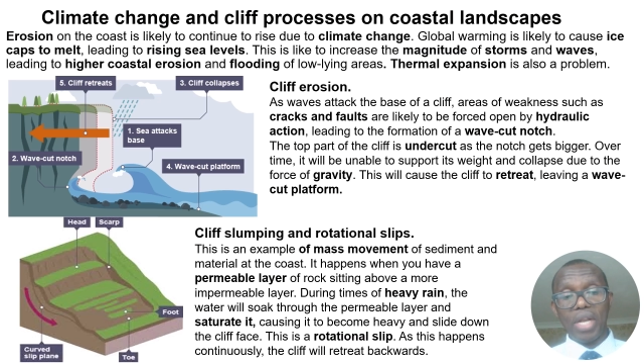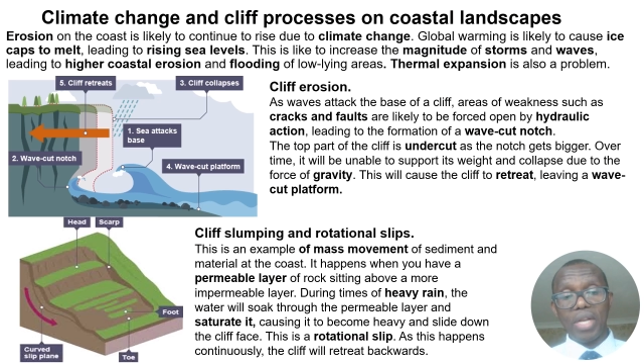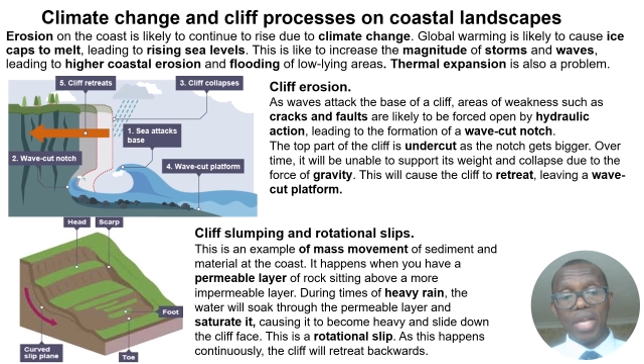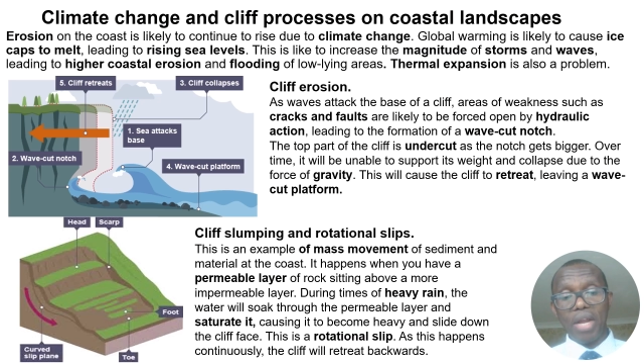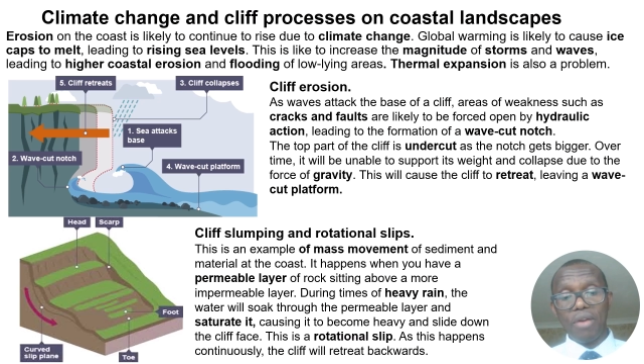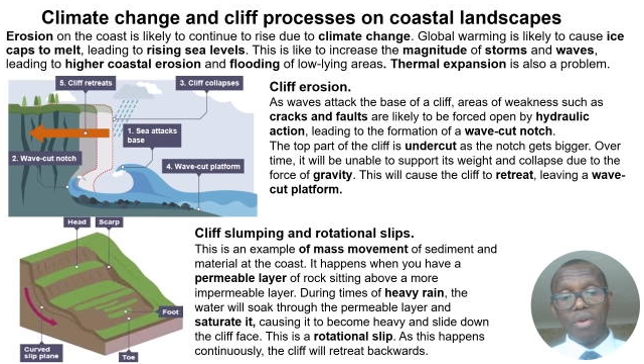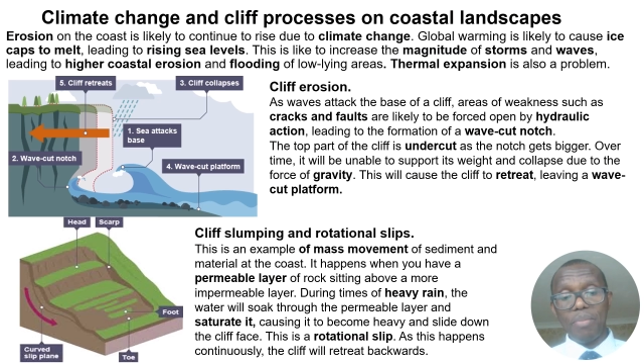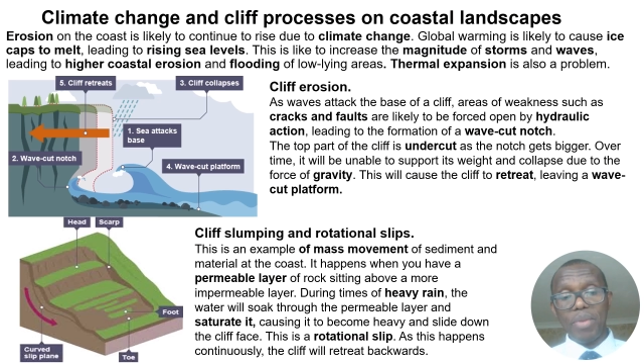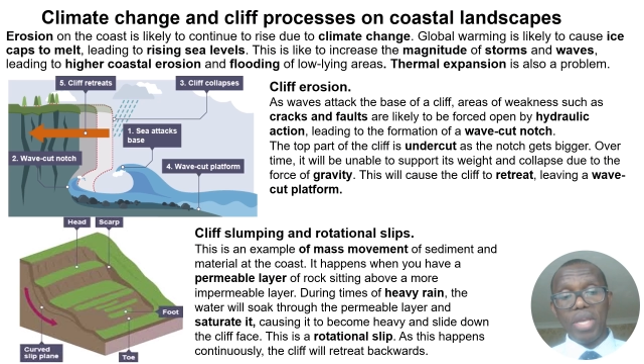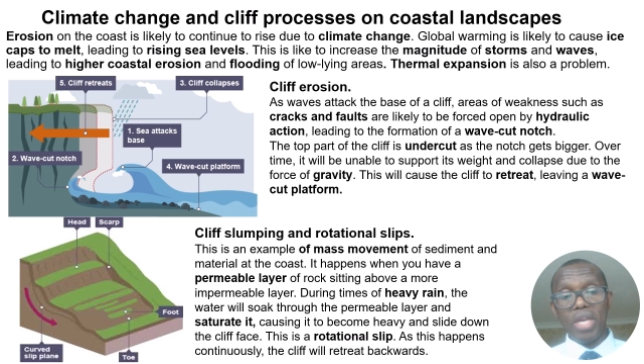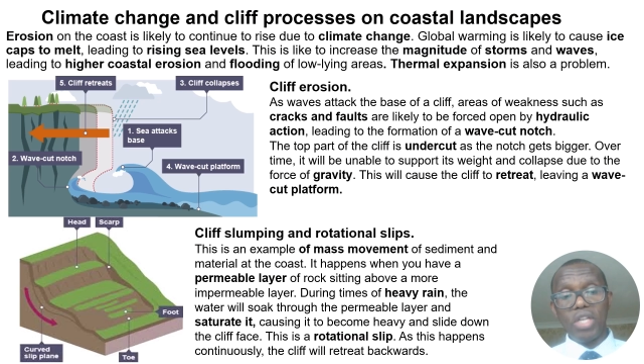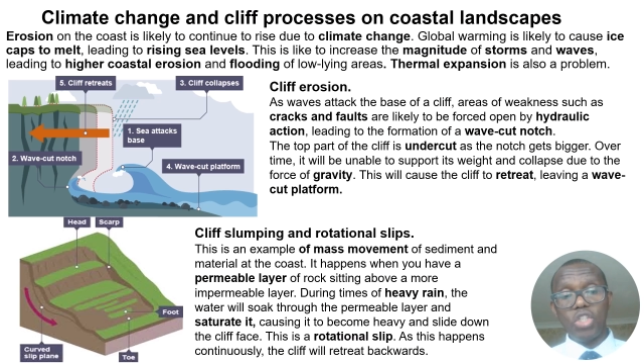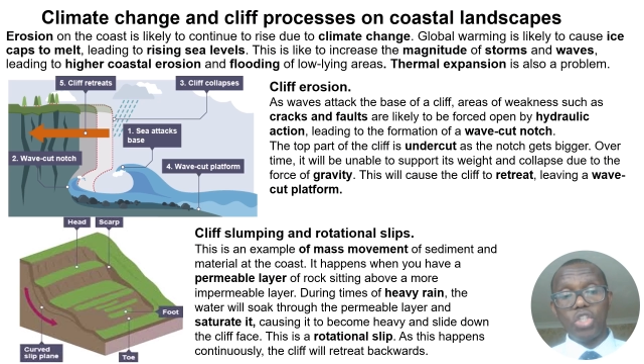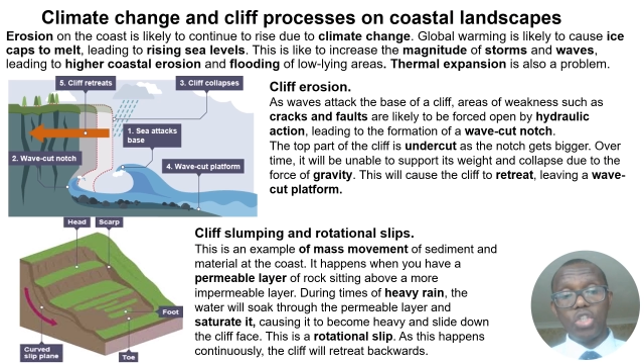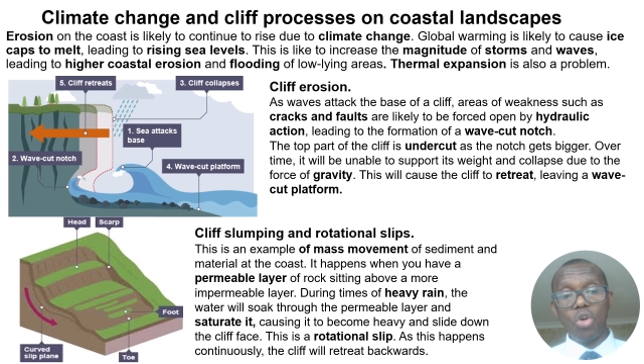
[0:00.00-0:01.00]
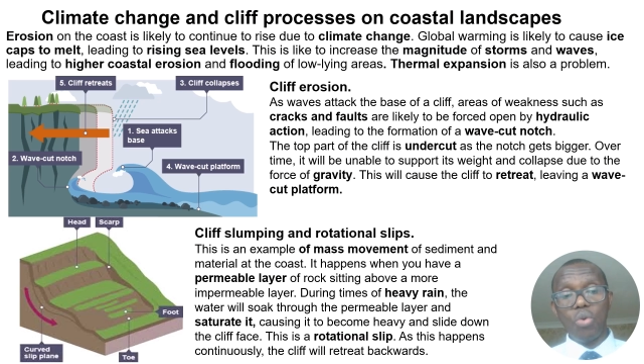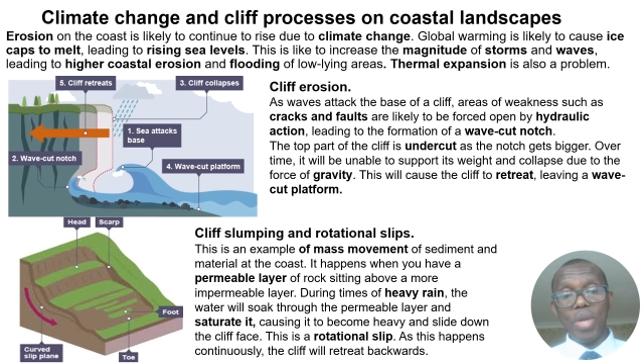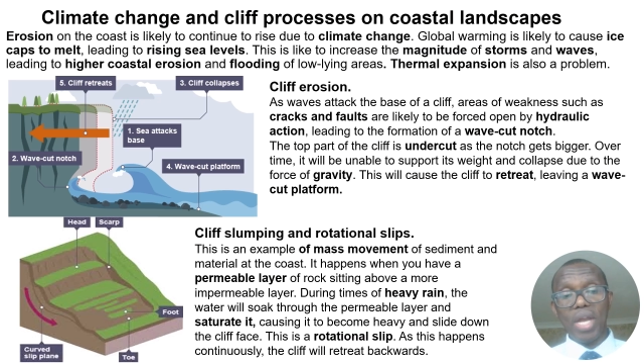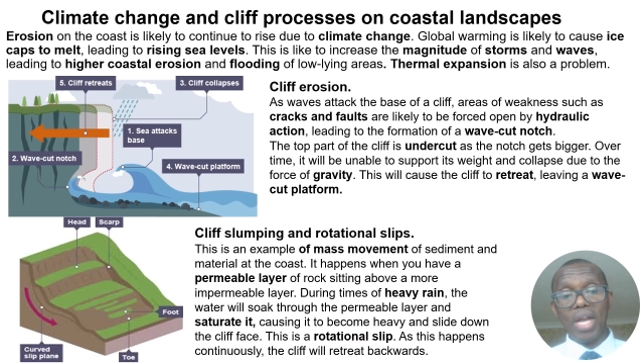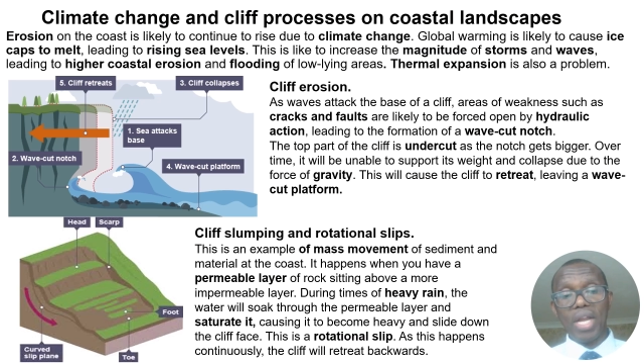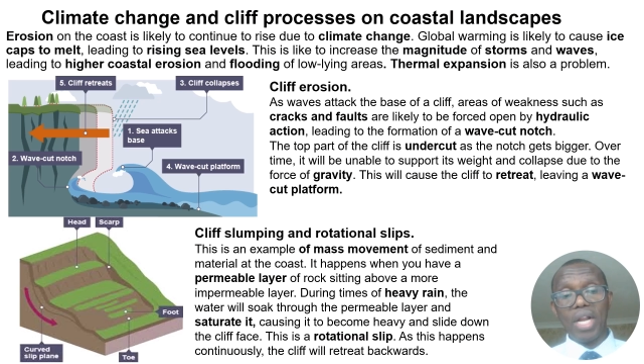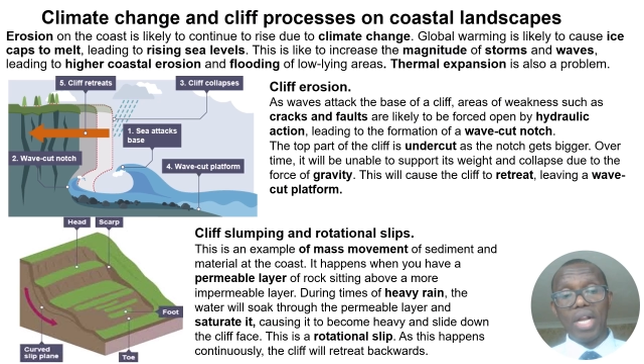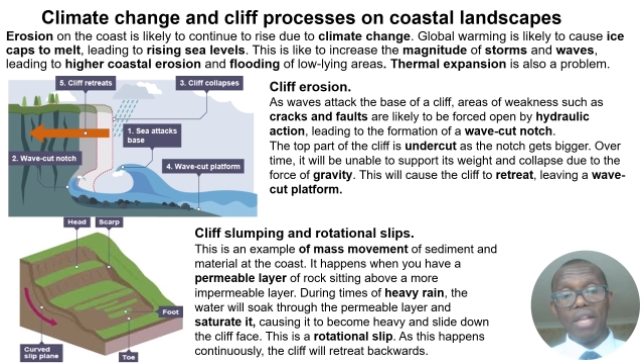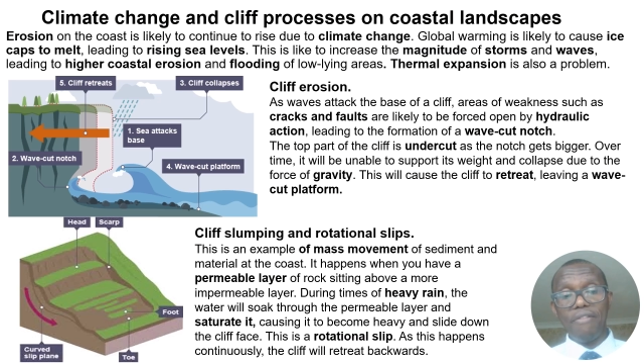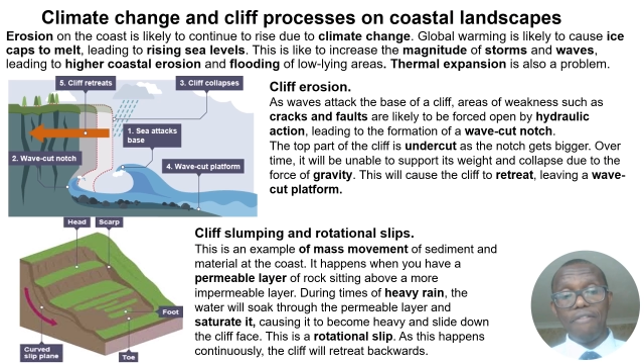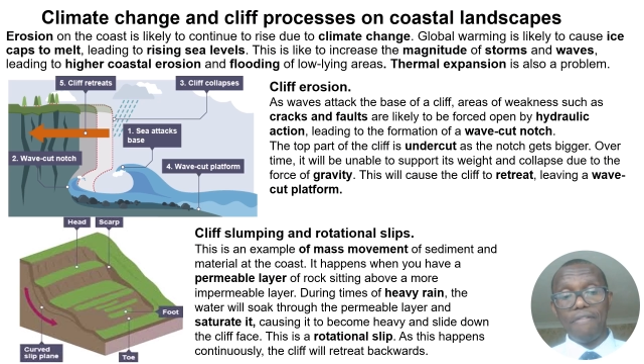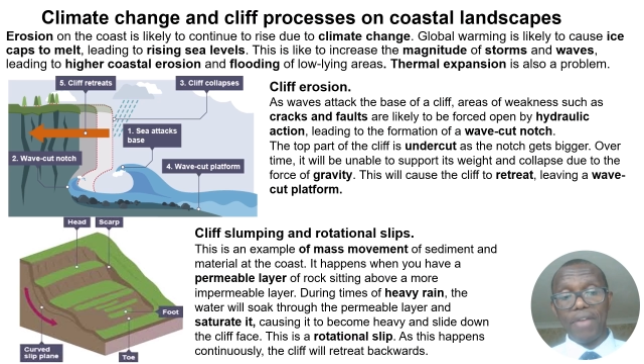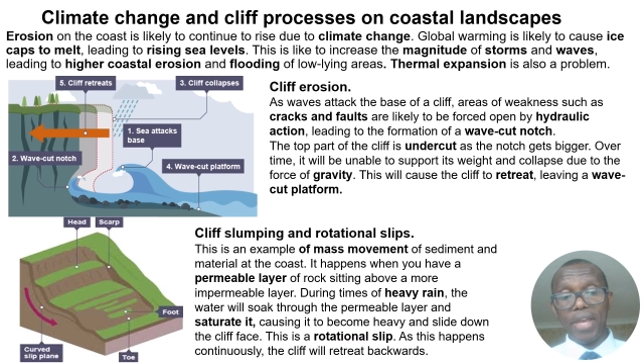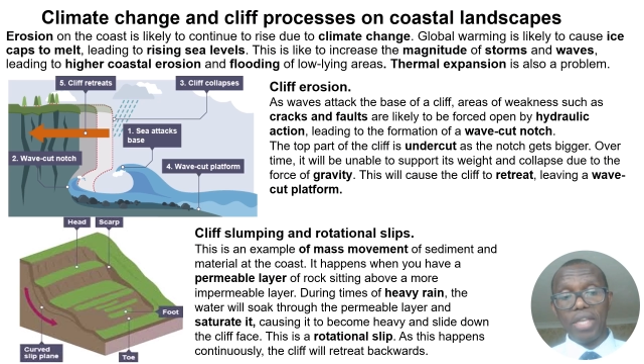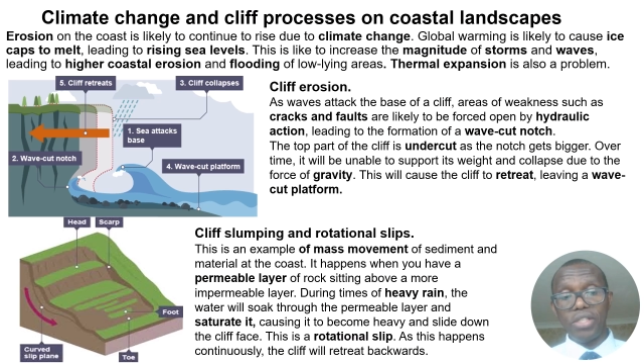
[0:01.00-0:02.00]
diagram here showing a cliff
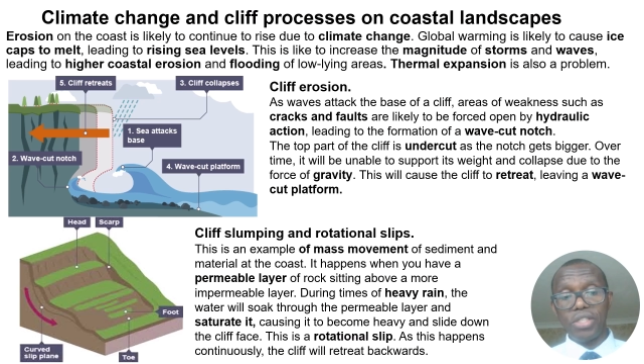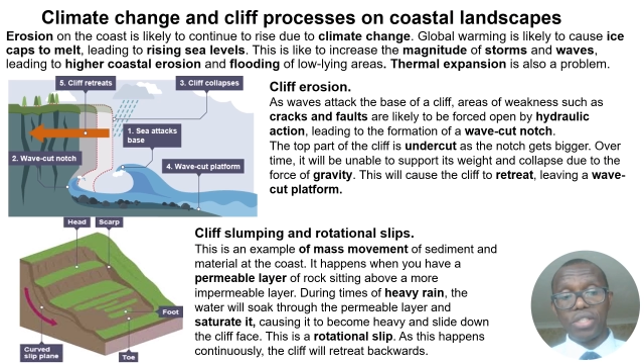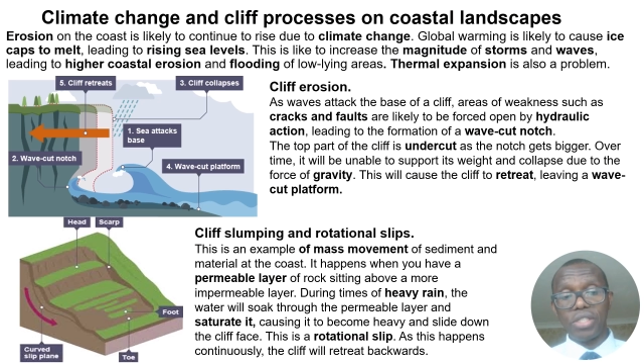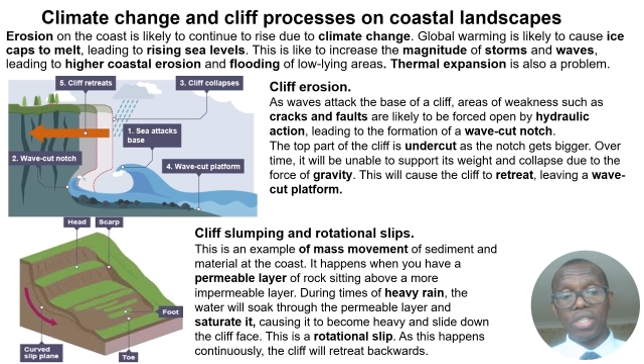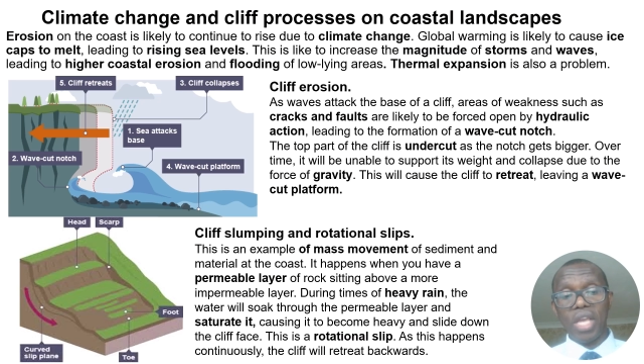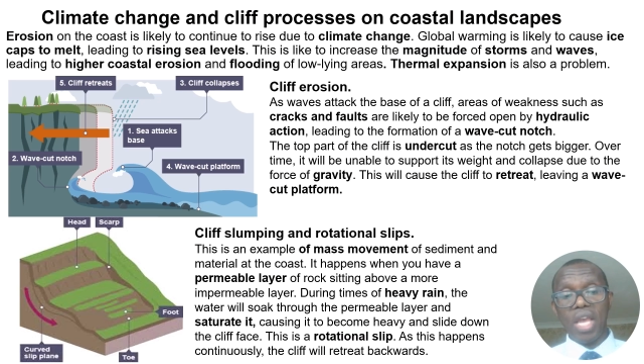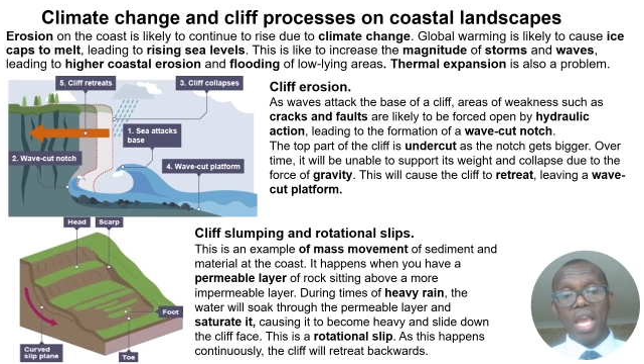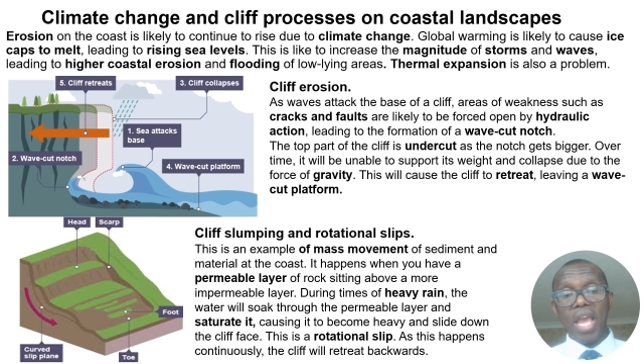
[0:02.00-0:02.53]
face,